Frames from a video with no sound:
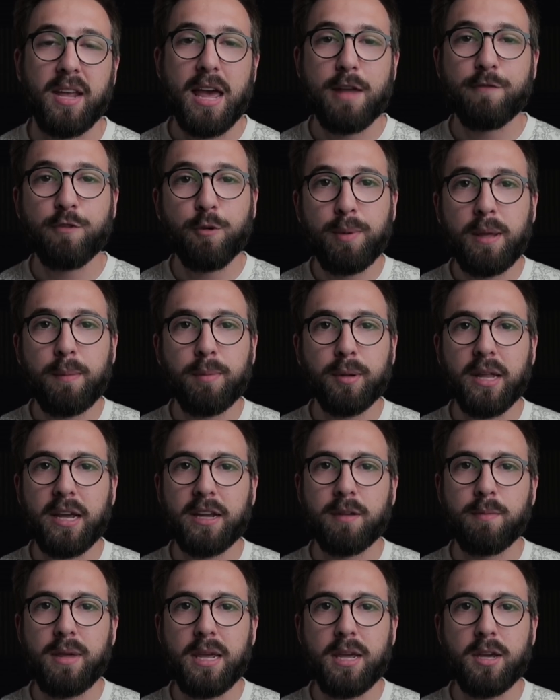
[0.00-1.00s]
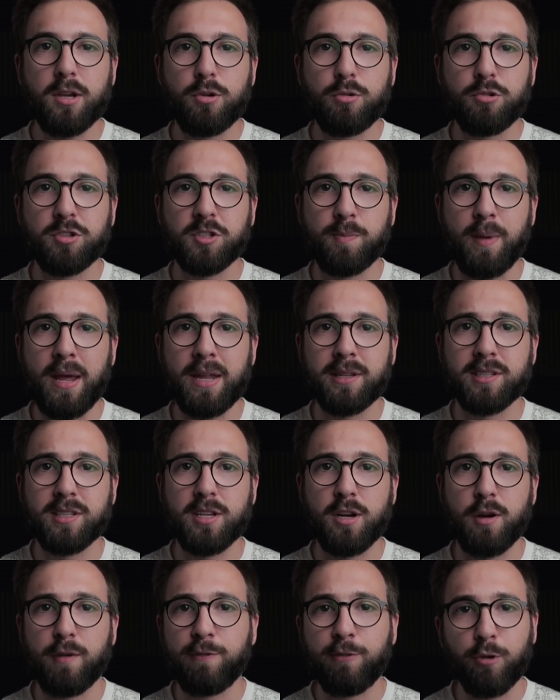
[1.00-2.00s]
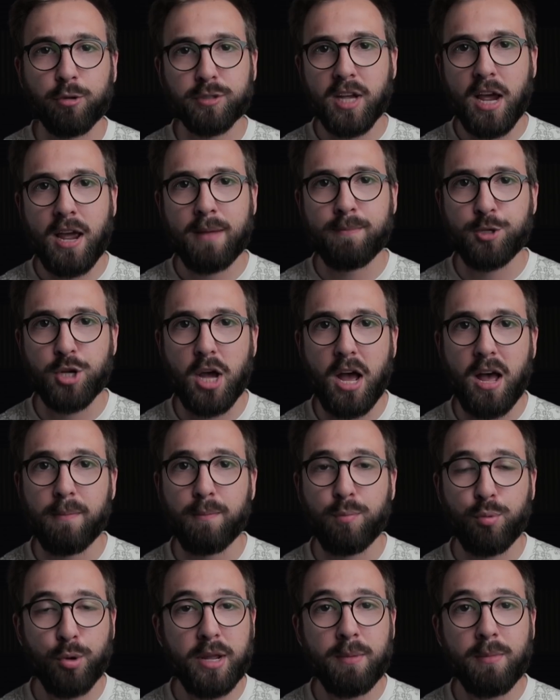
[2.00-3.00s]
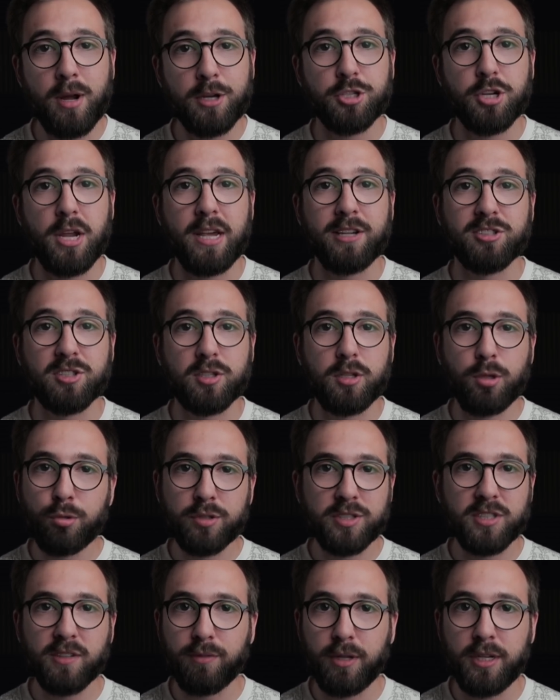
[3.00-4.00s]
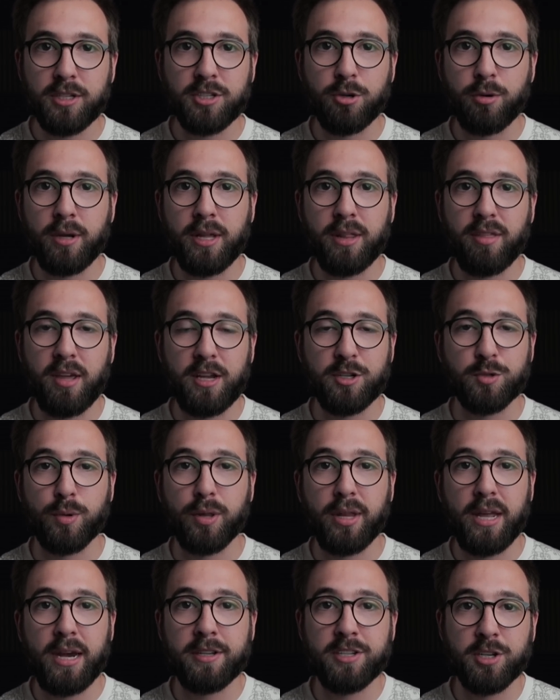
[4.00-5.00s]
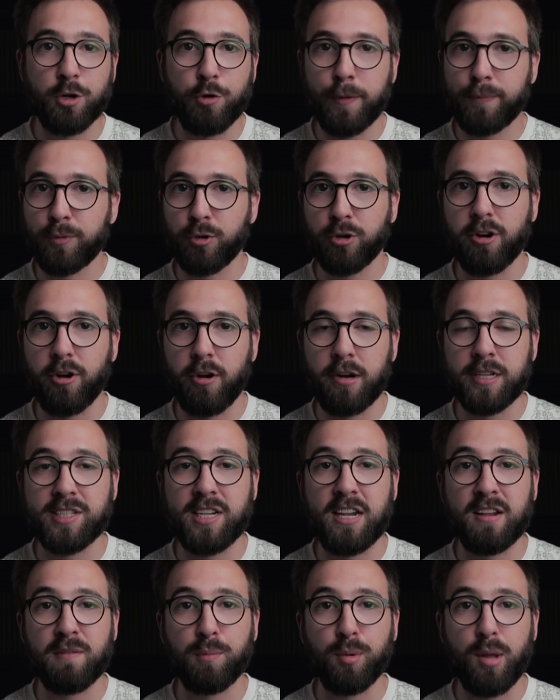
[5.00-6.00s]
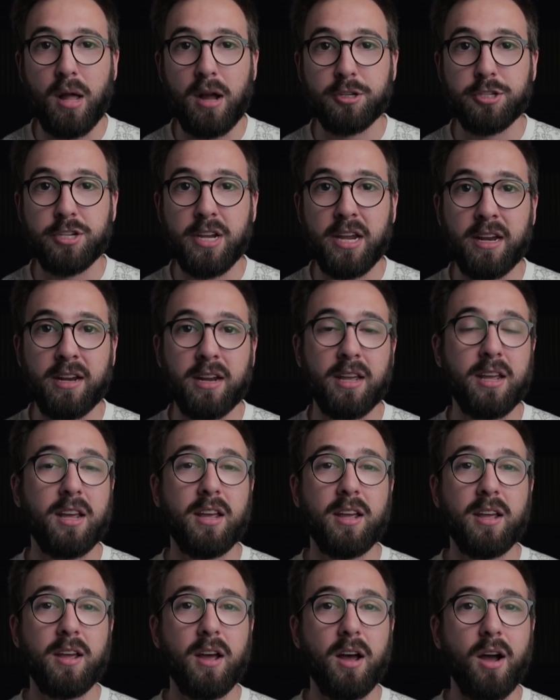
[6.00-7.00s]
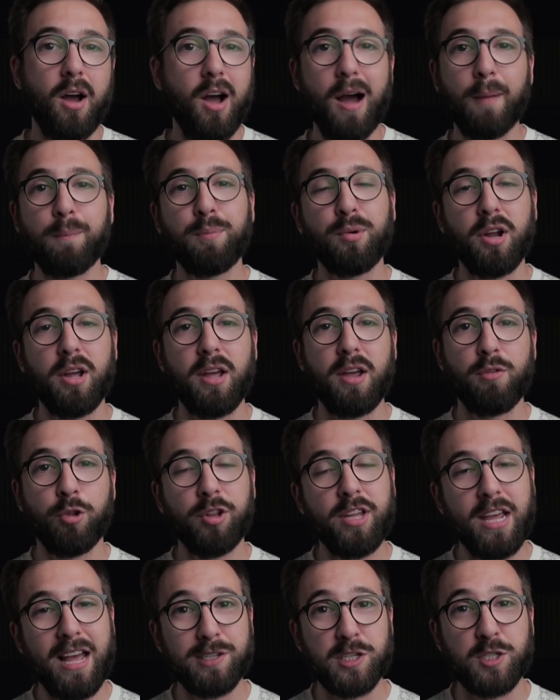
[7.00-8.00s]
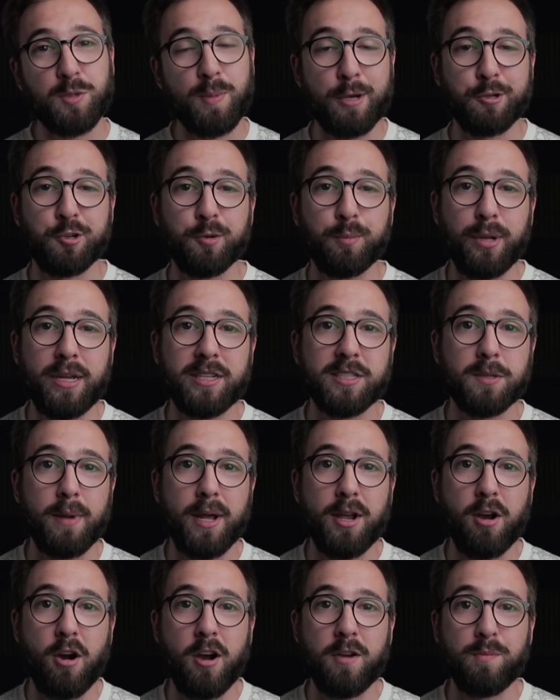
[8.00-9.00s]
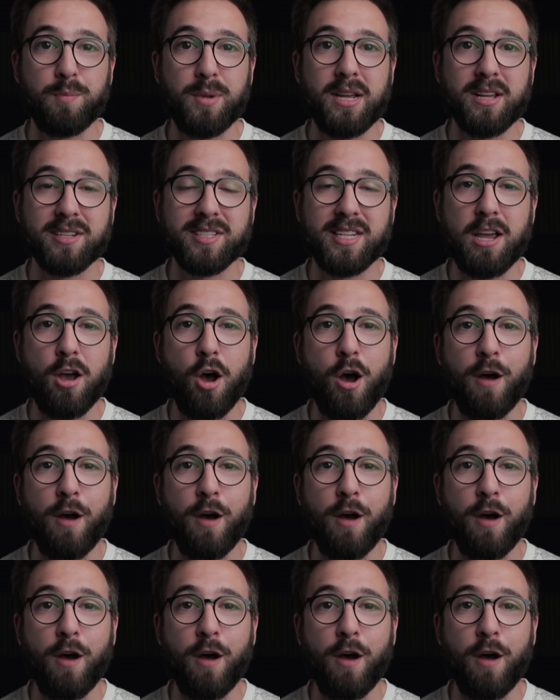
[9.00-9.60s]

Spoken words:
And for people like me who spends their full-time job pretty much exclusively doing things related to cryptocurrency and blockchain, Opera really has a special place in my heart because they